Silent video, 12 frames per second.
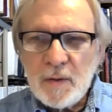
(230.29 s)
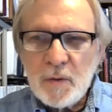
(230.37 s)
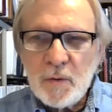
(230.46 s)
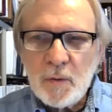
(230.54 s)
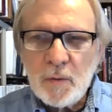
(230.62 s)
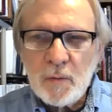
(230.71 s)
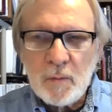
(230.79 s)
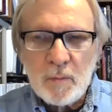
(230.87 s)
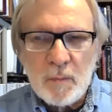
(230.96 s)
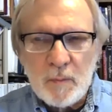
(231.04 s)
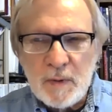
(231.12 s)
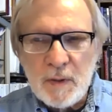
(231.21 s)
to
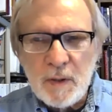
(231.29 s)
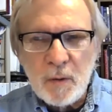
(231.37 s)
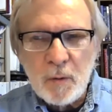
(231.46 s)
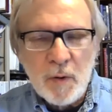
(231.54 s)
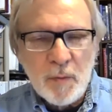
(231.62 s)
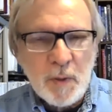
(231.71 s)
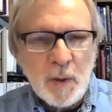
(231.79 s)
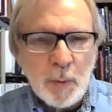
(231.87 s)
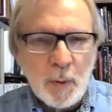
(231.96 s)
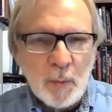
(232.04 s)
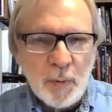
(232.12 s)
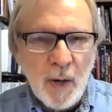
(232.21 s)
deal with
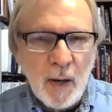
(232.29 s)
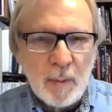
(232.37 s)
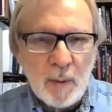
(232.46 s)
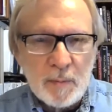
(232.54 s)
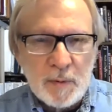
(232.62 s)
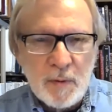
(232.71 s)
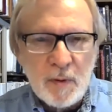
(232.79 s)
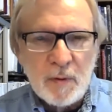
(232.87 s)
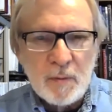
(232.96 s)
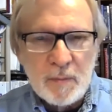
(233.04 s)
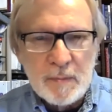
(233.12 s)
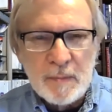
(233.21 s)
people problems that
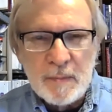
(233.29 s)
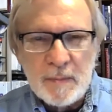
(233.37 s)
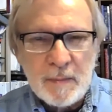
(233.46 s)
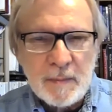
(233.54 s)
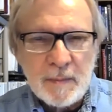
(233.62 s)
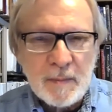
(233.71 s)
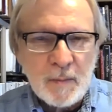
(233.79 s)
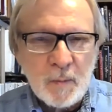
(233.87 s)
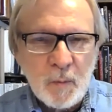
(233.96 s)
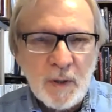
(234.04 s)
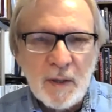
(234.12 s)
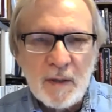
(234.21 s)

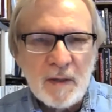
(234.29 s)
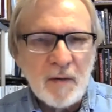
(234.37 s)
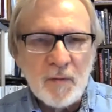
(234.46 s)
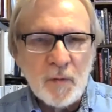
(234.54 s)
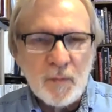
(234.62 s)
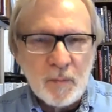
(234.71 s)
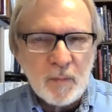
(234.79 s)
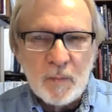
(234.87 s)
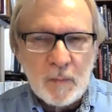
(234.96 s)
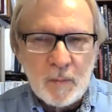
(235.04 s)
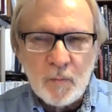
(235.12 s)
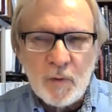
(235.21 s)
we had never
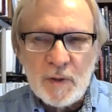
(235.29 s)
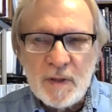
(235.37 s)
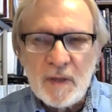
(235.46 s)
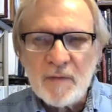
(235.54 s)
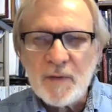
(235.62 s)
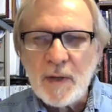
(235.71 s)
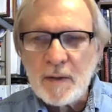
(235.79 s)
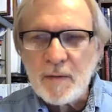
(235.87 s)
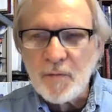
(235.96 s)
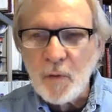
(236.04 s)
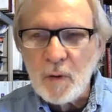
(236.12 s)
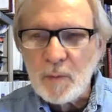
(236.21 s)
received any
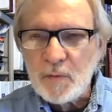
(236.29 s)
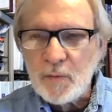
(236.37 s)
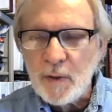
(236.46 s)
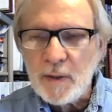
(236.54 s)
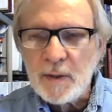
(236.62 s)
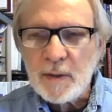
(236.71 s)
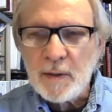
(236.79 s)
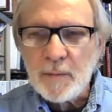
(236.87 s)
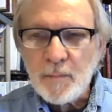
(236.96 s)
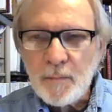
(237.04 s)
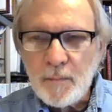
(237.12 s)
formal training in.